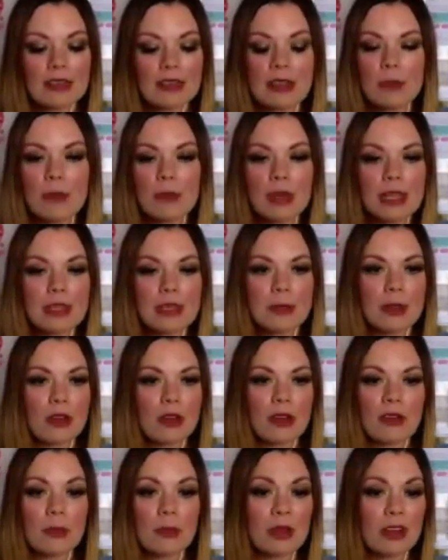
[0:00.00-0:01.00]
Some might
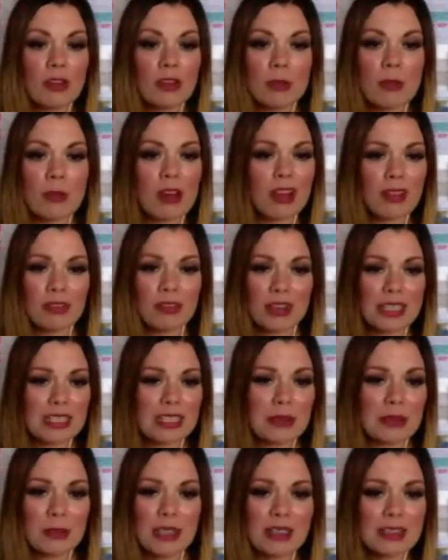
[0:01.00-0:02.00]
have been on the market for
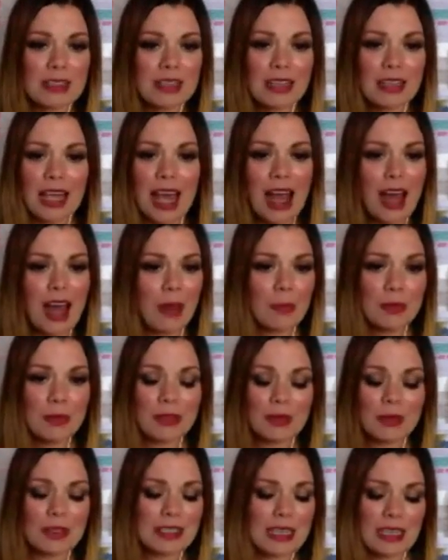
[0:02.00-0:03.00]
18 months and they're
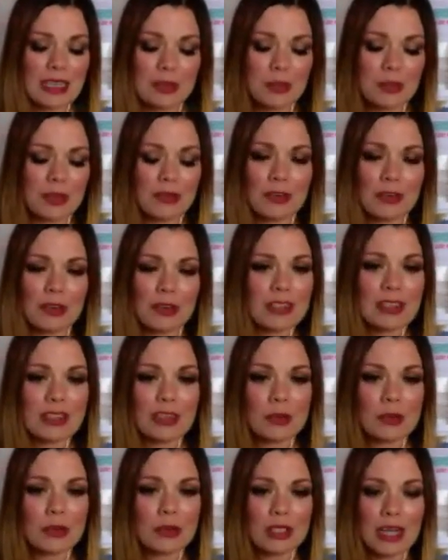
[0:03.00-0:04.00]
absolutely desperate for a
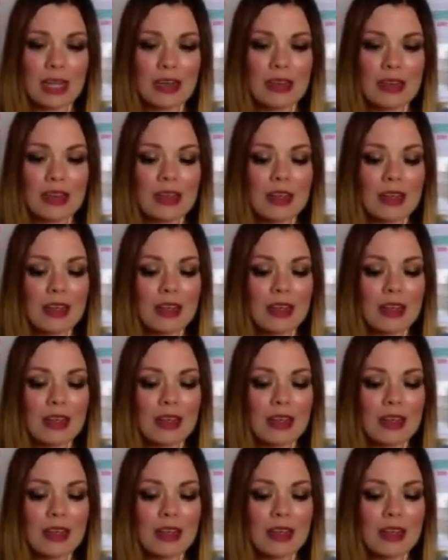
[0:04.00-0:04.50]
solution.